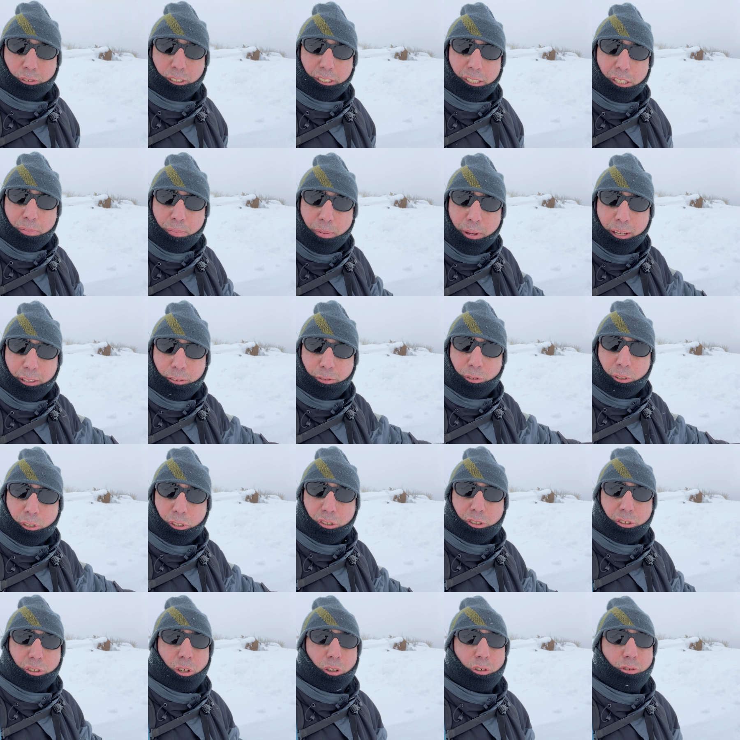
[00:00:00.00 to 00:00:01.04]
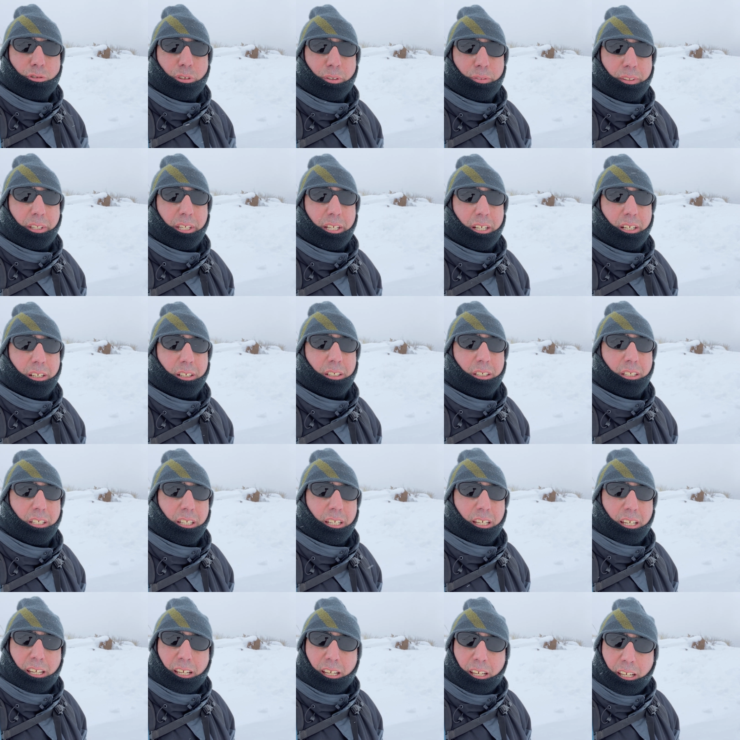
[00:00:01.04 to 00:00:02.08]
just made it through the snowdrift here,
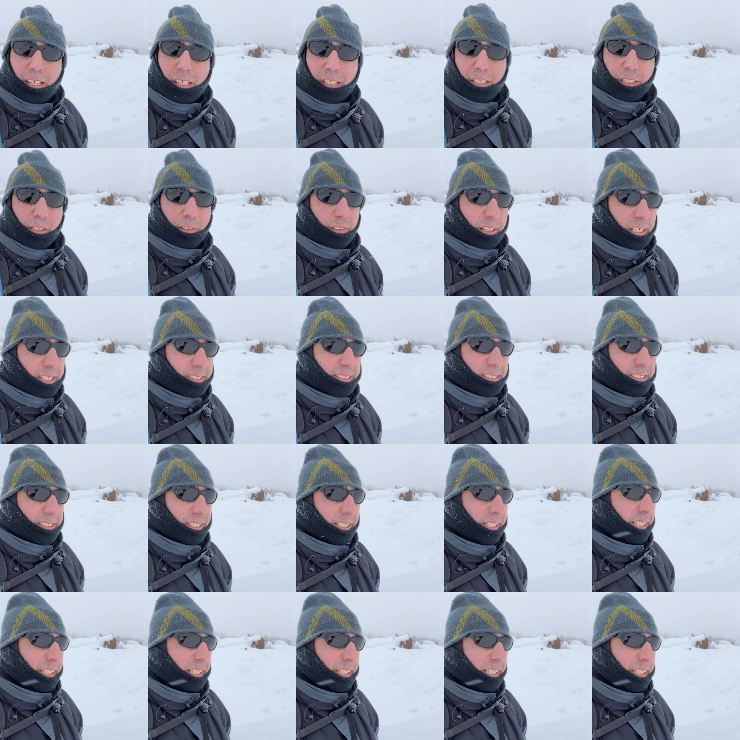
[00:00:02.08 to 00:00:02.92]
and the crazy thing